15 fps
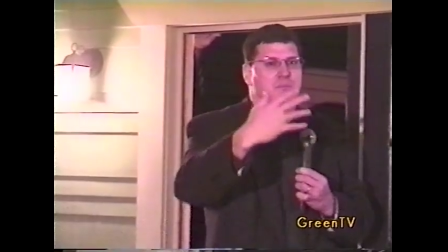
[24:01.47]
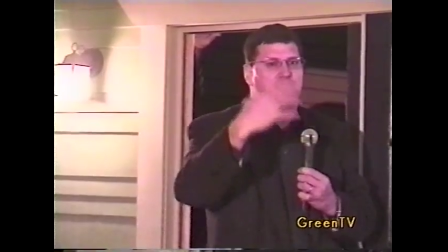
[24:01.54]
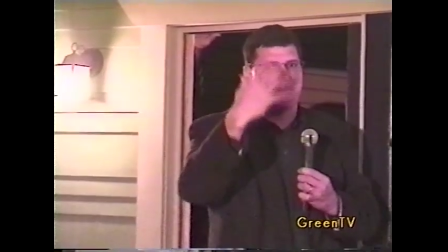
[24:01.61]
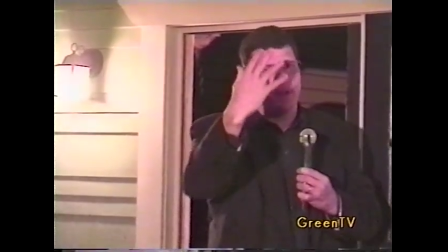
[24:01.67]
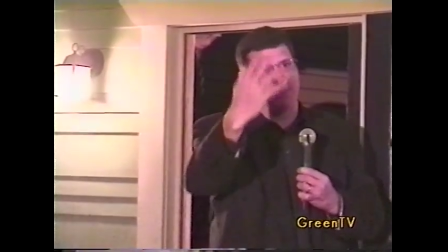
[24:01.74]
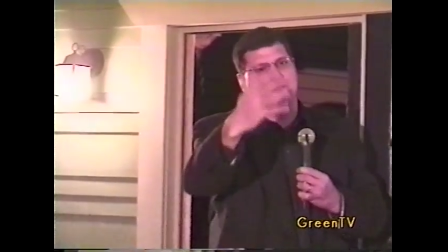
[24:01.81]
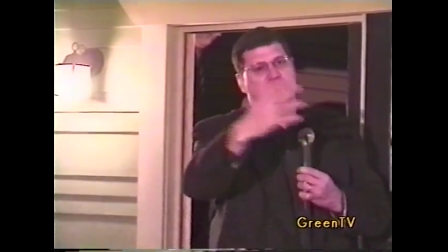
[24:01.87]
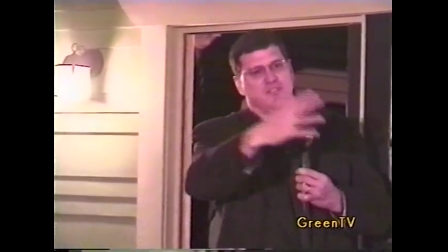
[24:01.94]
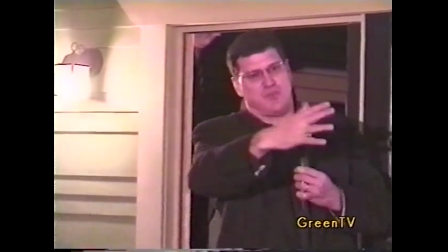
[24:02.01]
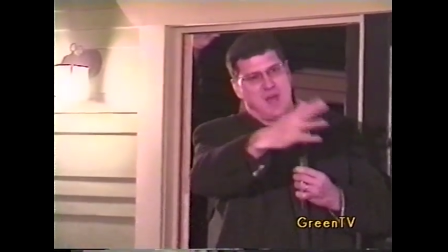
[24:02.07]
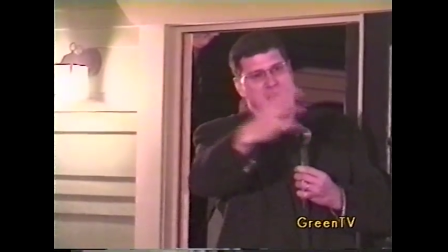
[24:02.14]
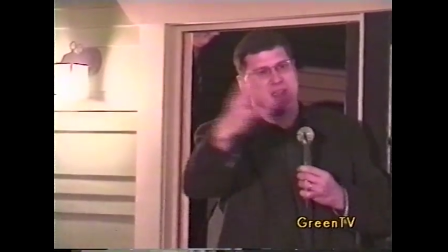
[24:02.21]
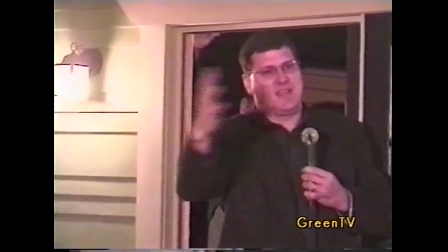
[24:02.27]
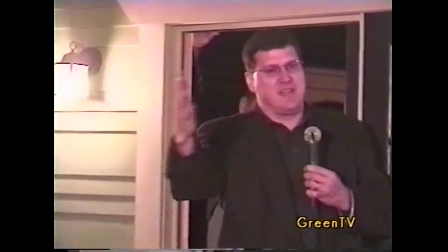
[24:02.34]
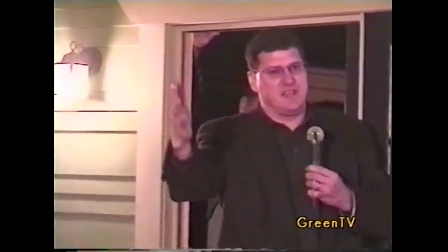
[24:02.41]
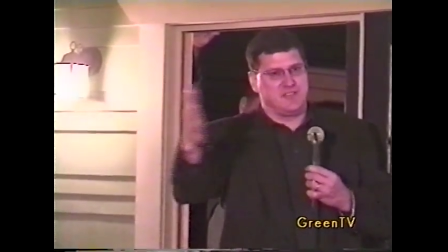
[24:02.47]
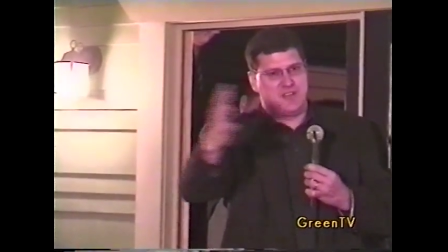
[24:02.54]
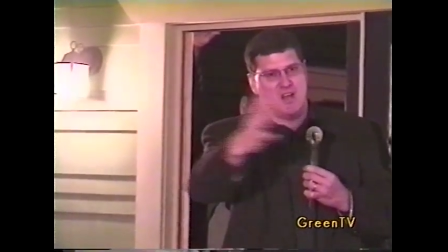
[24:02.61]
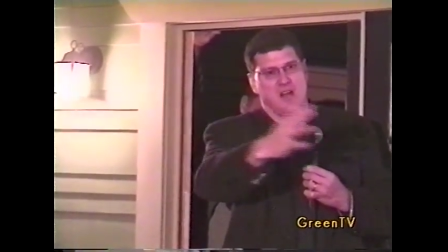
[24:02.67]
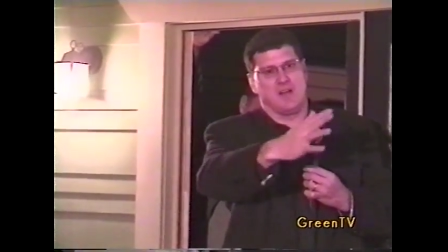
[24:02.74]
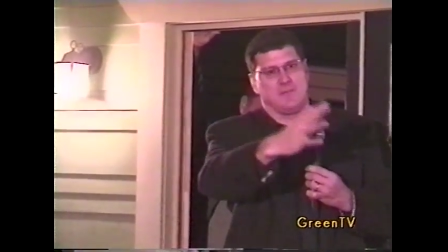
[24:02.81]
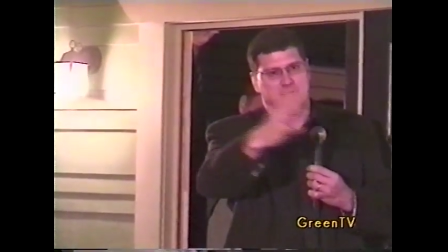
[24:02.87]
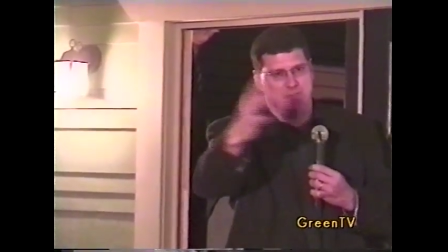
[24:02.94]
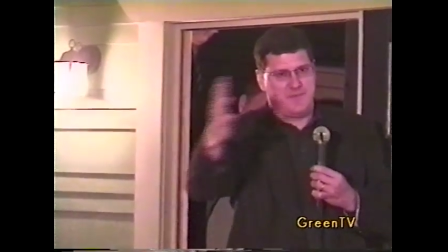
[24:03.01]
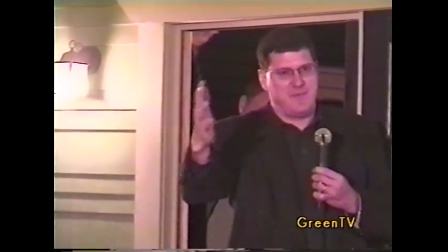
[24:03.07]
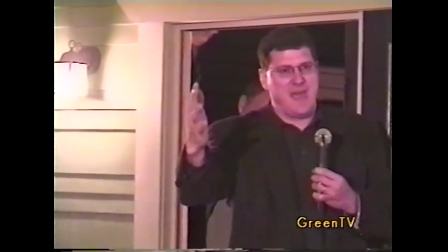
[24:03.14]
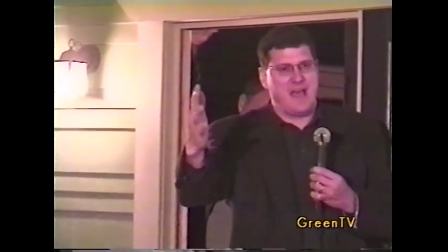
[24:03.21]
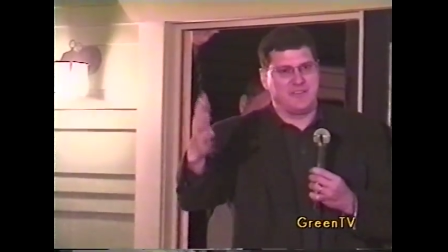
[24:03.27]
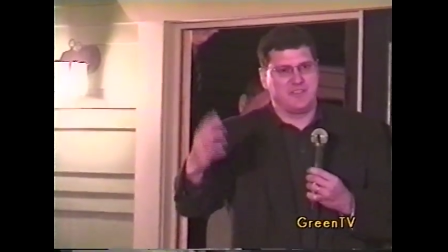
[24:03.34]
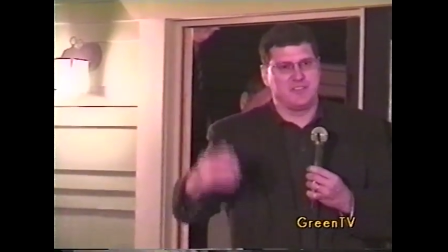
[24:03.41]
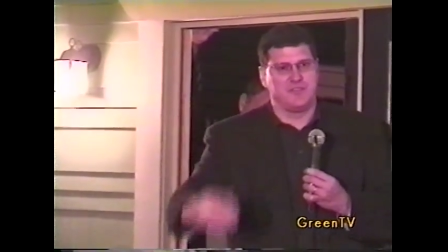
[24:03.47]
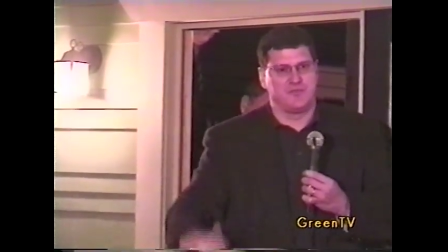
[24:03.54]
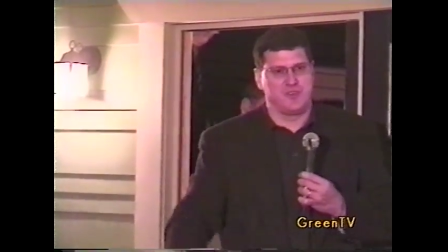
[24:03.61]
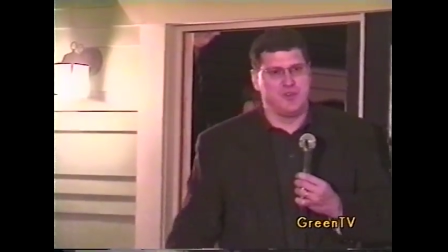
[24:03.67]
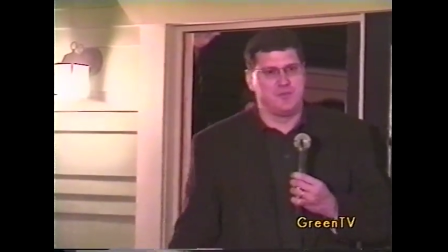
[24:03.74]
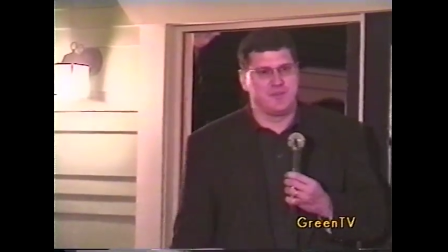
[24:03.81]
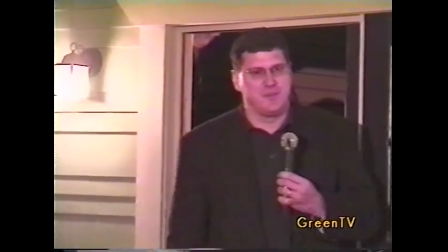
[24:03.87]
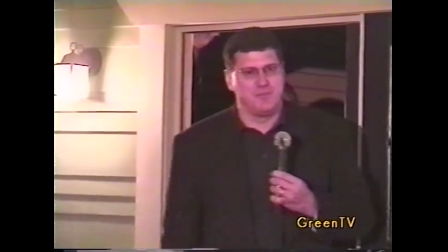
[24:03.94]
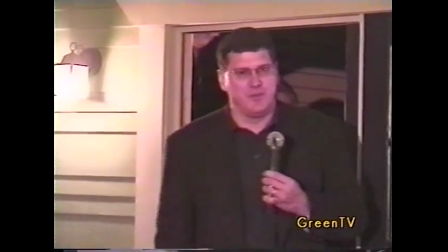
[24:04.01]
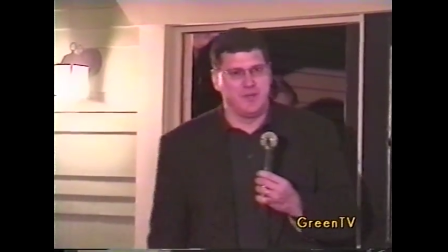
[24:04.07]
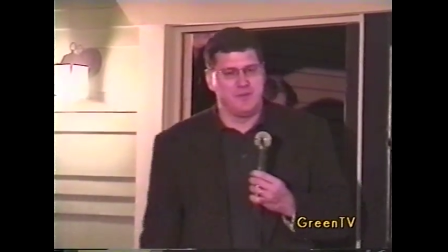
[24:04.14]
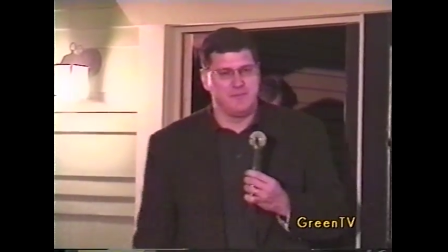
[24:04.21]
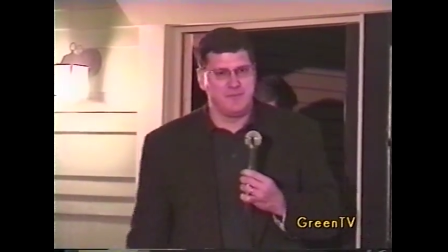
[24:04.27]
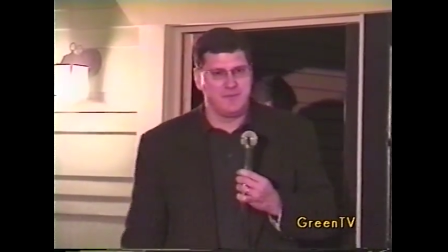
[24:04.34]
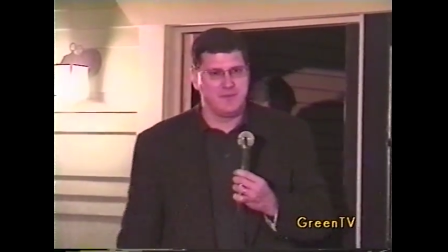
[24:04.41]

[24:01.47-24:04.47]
a preemptive strike against our thousands of I troops deployed?